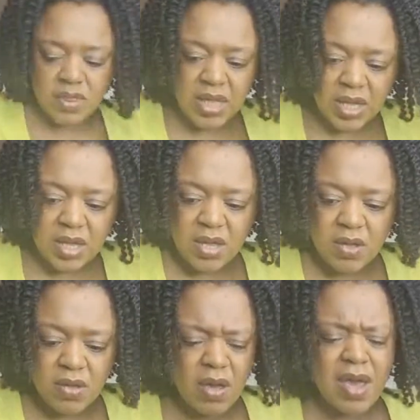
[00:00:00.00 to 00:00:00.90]
thank
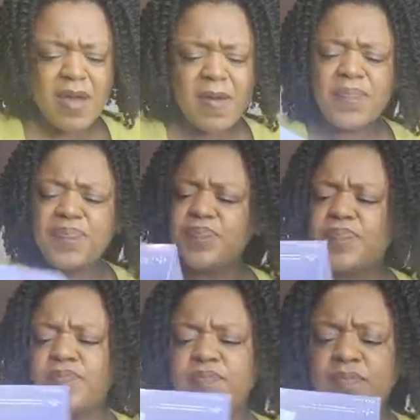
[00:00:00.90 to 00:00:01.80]
you. Um,
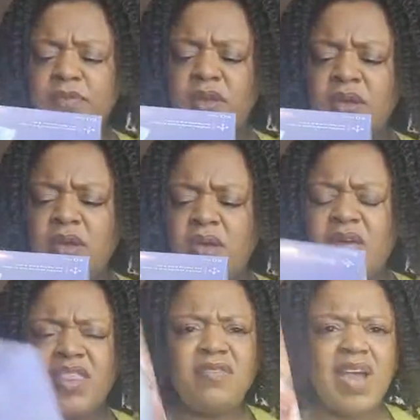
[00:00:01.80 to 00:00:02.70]

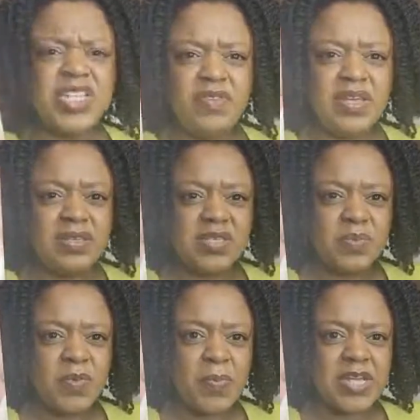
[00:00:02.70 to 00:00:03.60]
they're actually
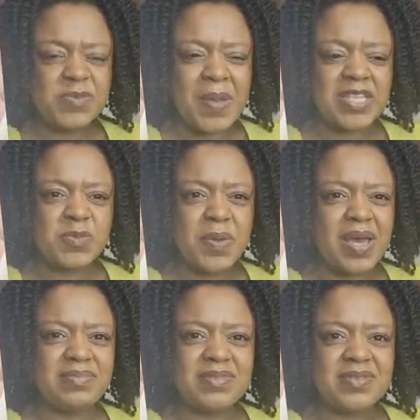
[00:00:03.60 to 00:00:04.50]
reusable breast pads, but
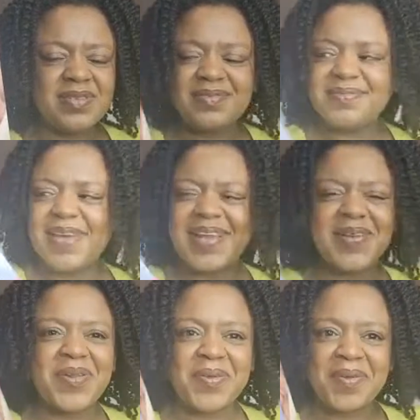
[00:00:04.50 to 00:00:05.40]
I'm, I
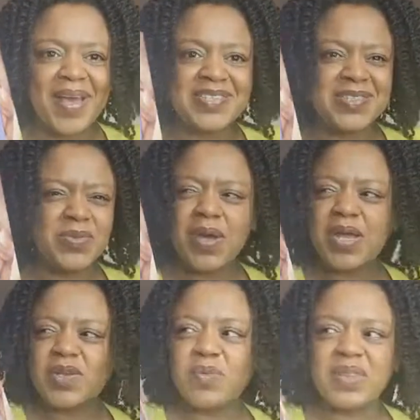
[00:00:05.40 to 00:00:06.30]
don't know. I just thought I'd
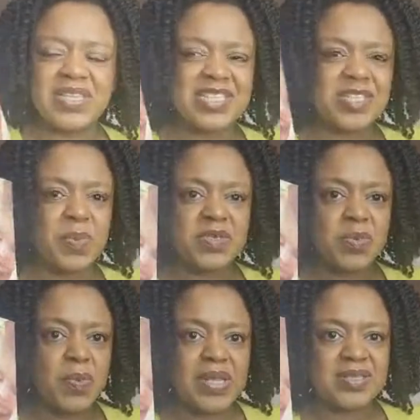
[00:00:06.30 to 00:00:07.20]
go with the disposable
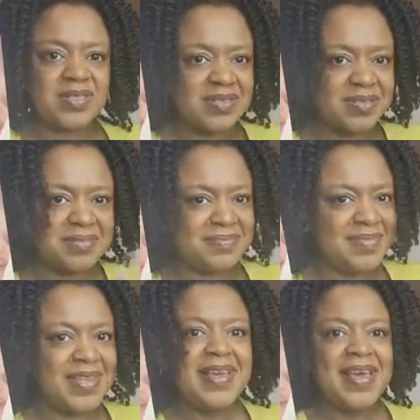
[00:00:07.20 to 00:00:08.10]
ones,
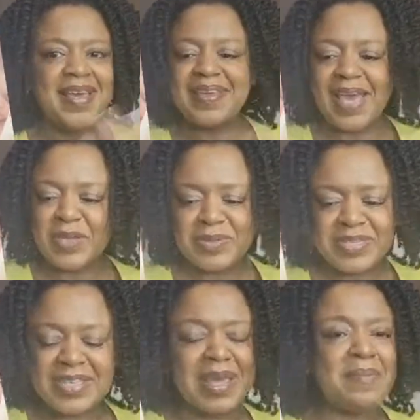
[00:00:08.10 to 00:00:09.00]
get used
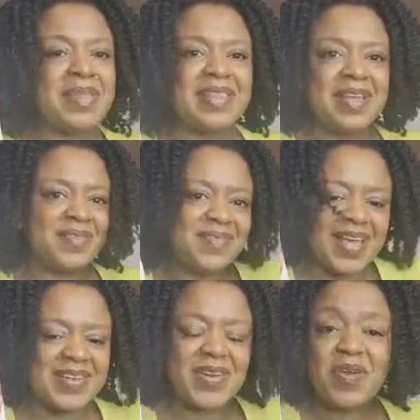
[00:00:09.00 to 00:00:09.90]
to them, and then I
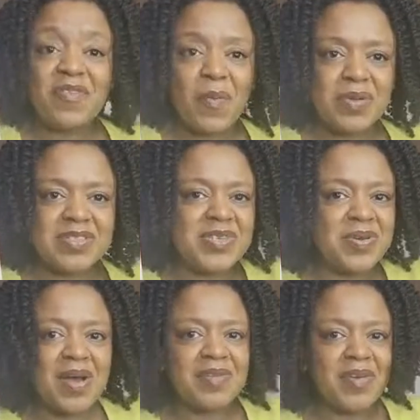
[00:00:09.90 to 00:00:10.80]
don't know if I want to,
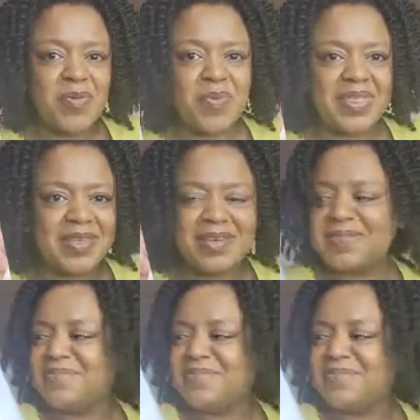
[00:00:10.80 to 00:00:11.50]
I'll go with the